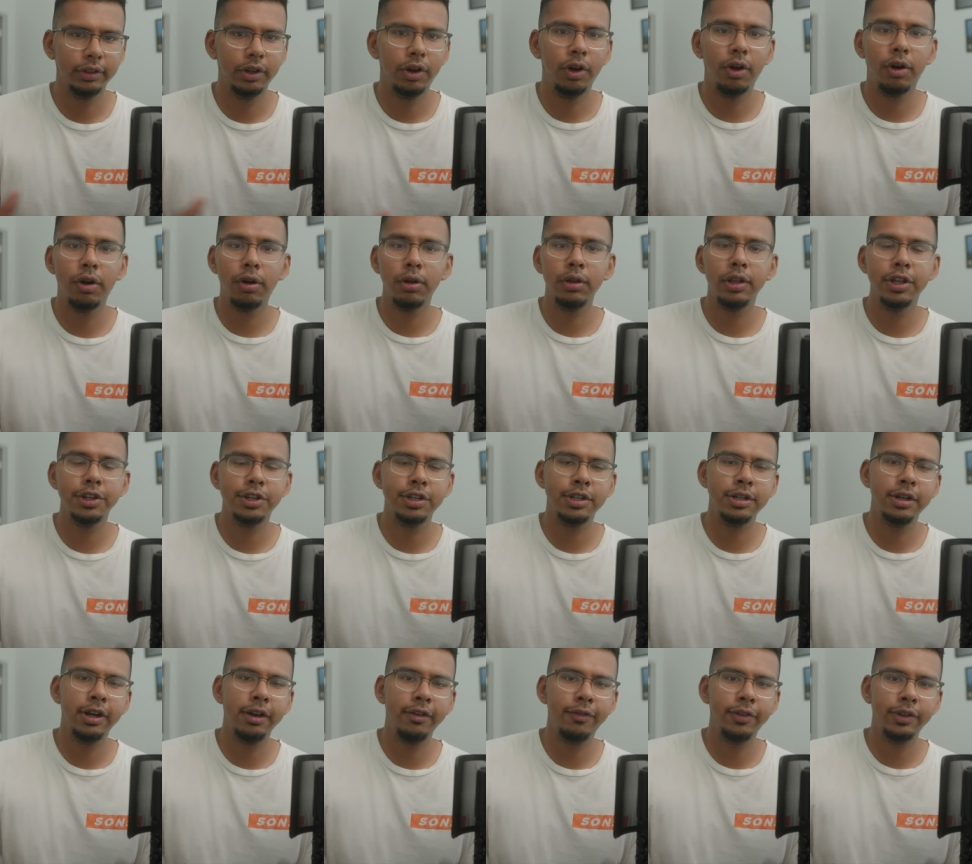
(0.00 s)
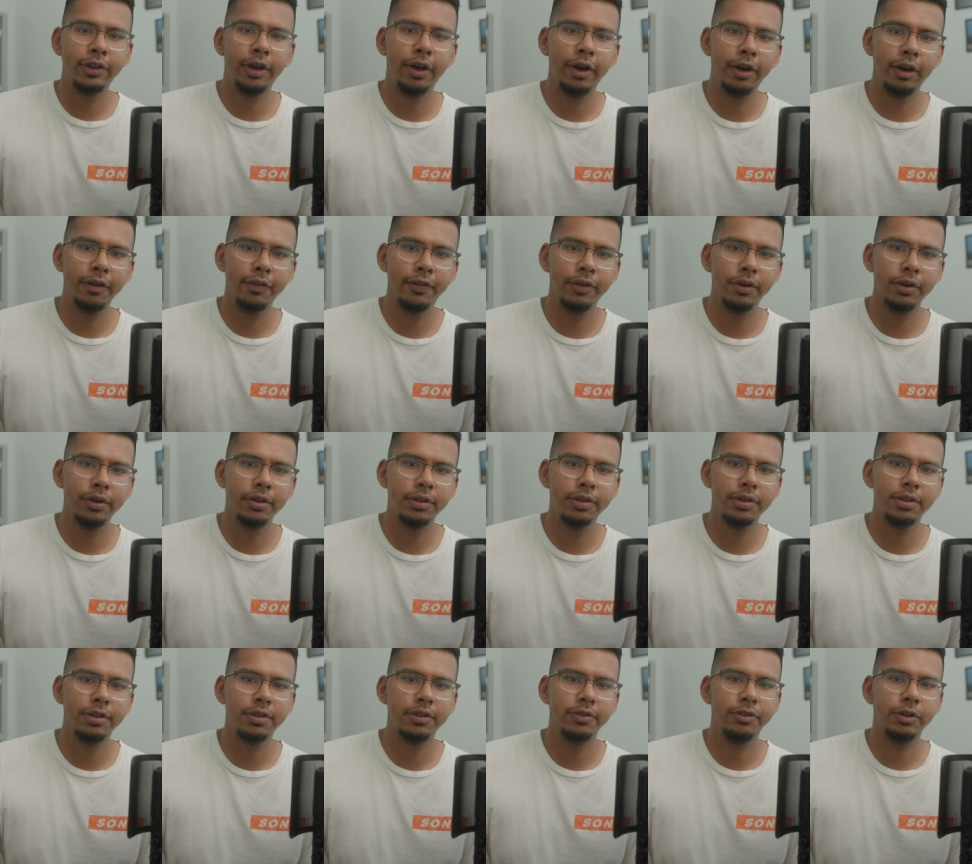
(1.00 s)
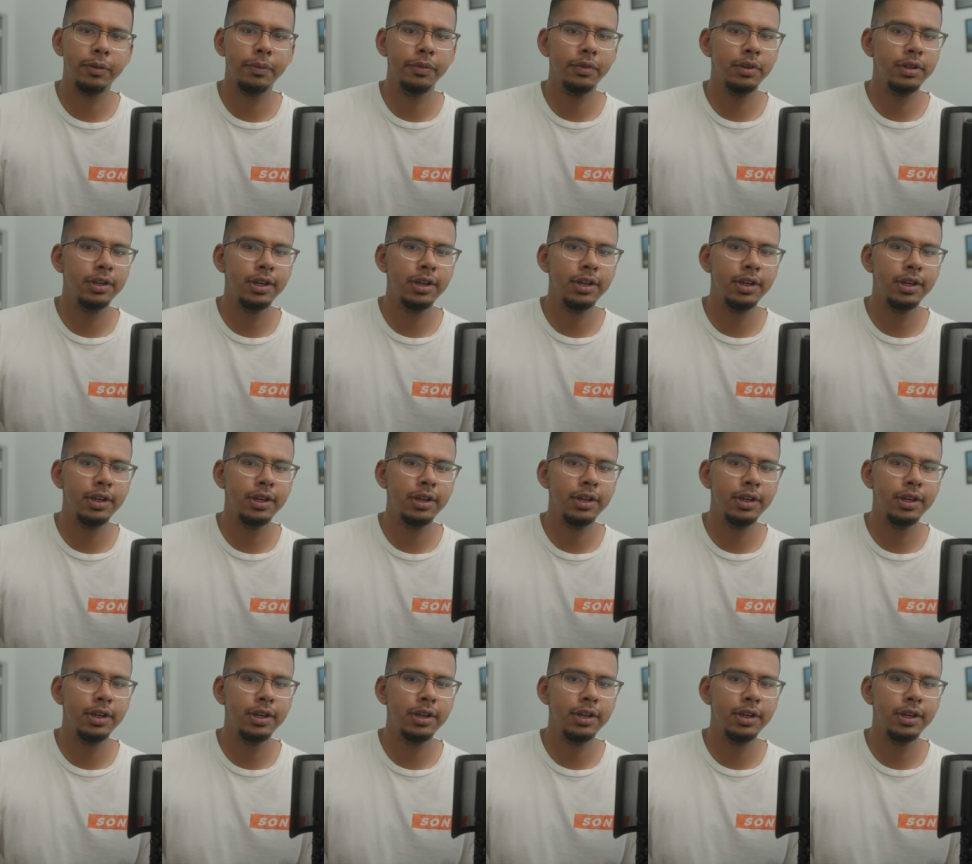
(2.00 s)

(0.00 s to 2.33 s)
all legendary photographers from